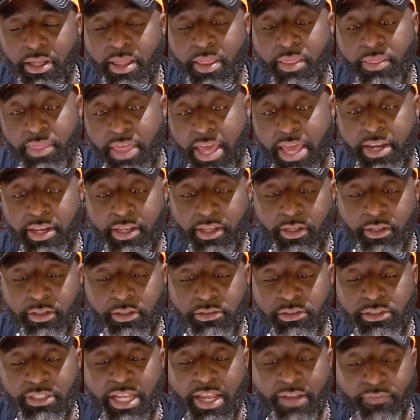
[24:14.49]
that
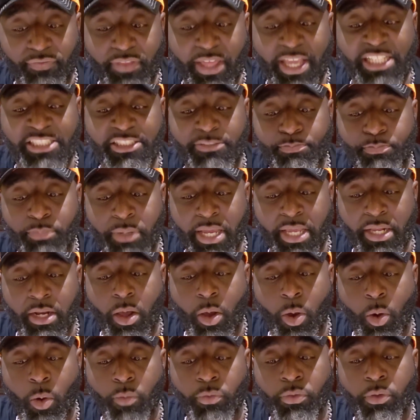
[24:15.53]
is, if they spent
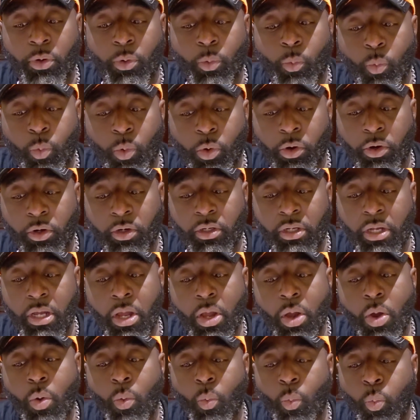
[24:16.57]
on their work
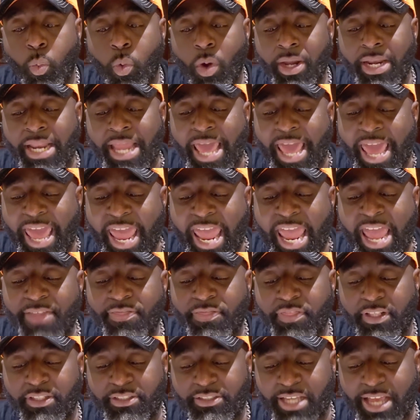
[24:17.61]

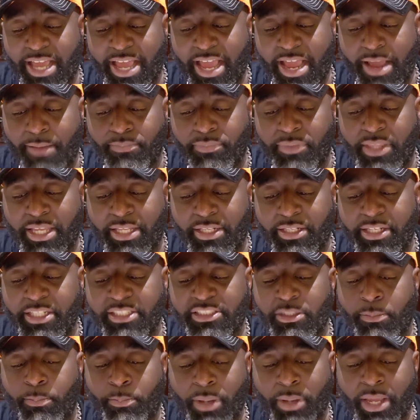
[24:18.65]
1/2 the time they
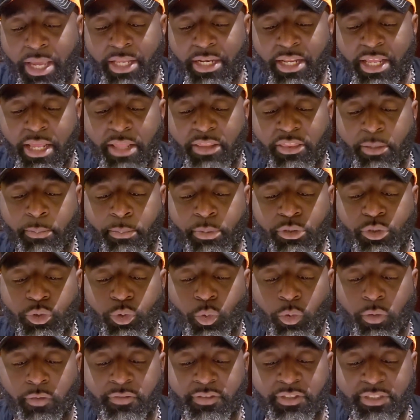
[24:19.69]
dissipate in the
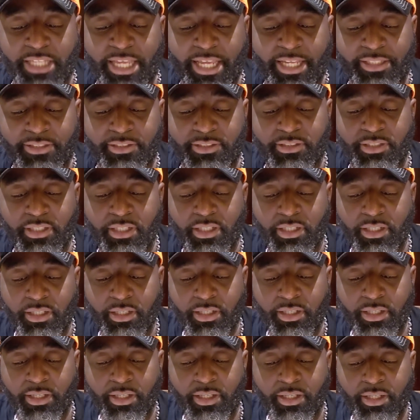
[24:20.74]
pursuit of sex,
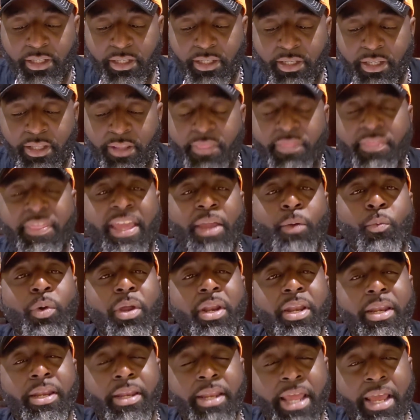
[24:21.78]
they
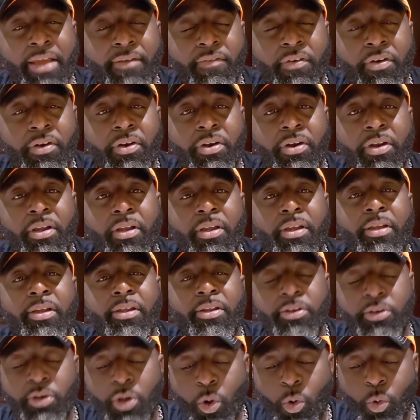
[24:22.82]
would never
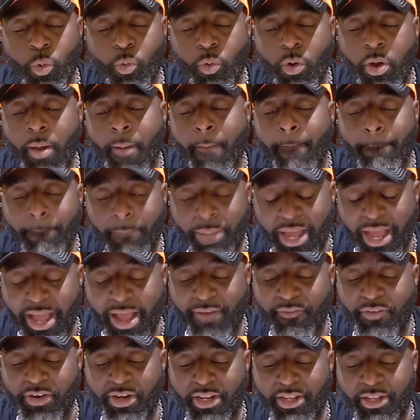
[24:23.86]
know
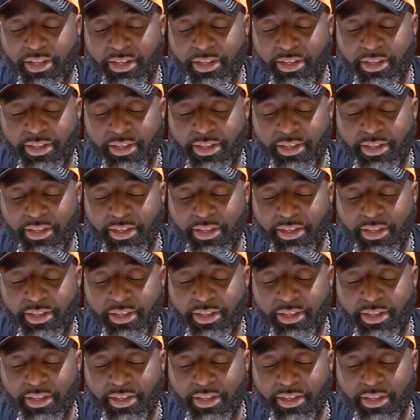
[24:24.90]
poverty.